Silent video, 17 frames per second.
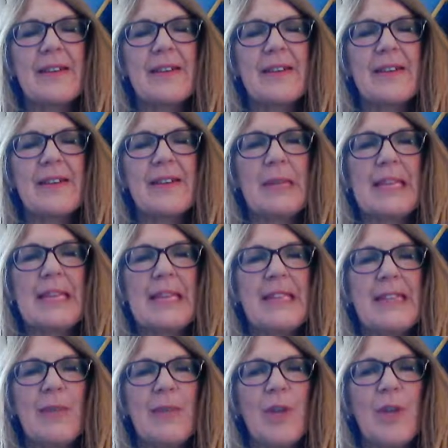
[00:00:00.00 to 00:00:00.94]
Please
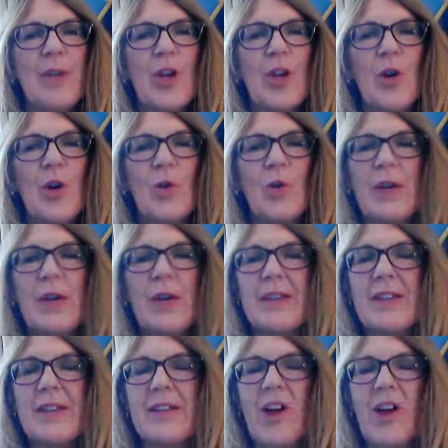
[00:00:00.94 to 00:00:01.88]
let me know
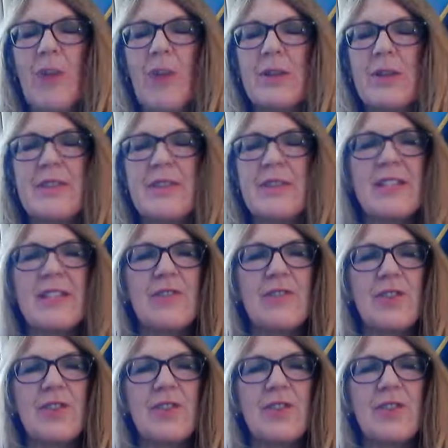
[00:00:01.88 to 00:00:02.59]
in the comments if